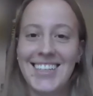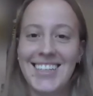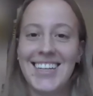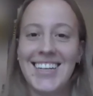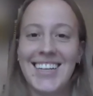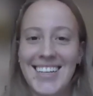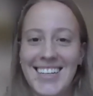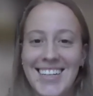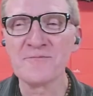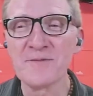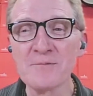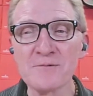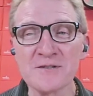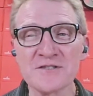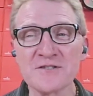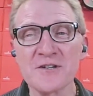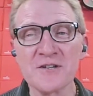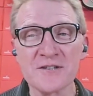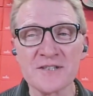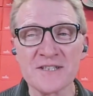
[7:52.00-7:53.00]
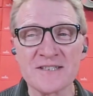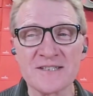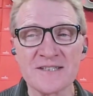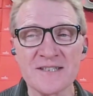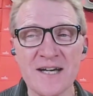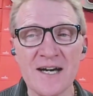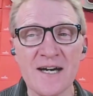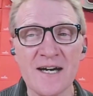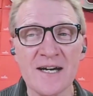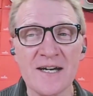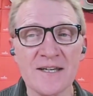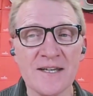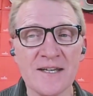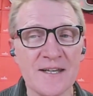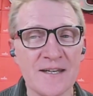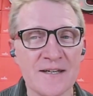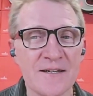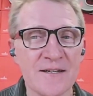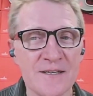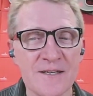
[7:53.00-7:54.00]
so you've published all this on
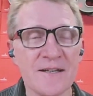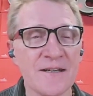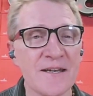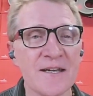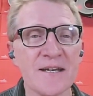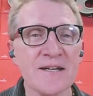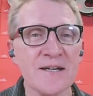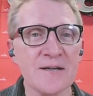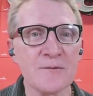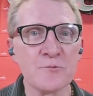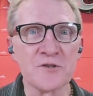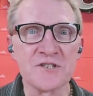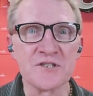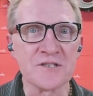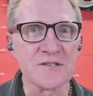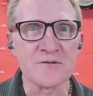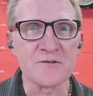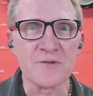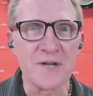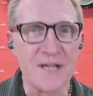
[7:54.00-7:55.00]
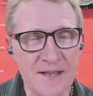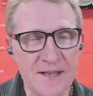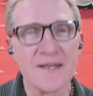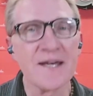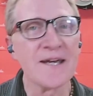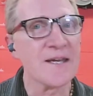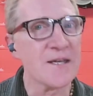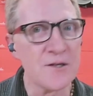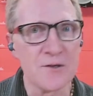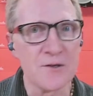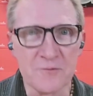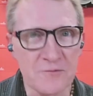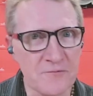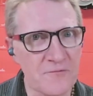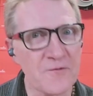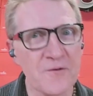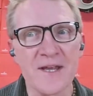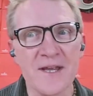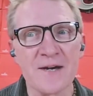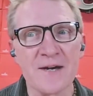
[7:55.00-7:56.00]
in GitHub, which is great. Thank you yeah.
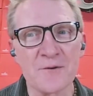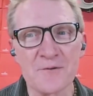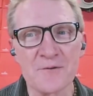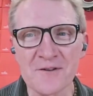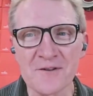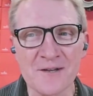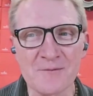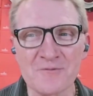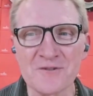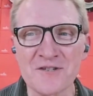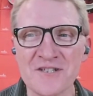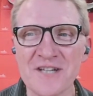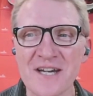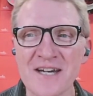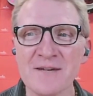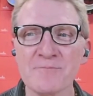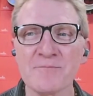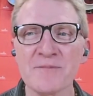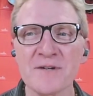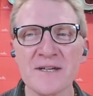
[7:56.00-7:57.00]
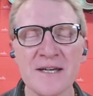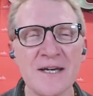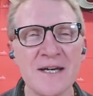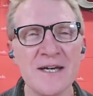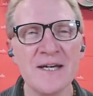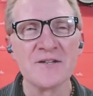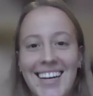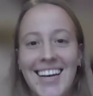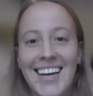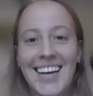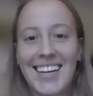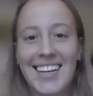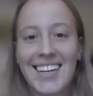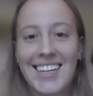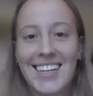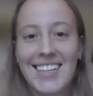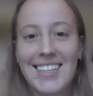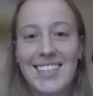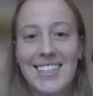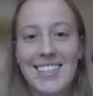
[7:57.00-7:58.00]
for that. We really appreciate it. But just could
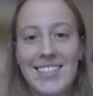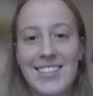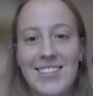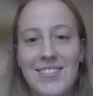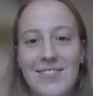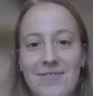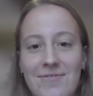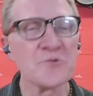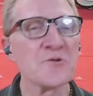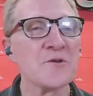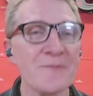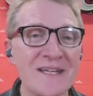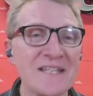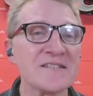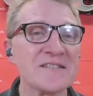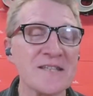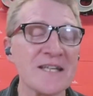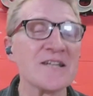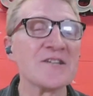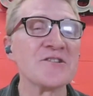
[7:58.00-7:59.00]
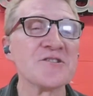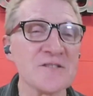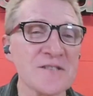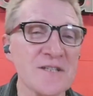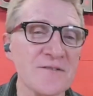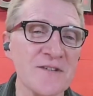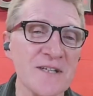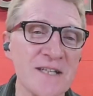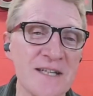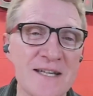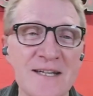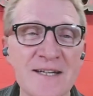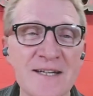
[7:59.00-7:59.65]
you walk us through the main stages of it?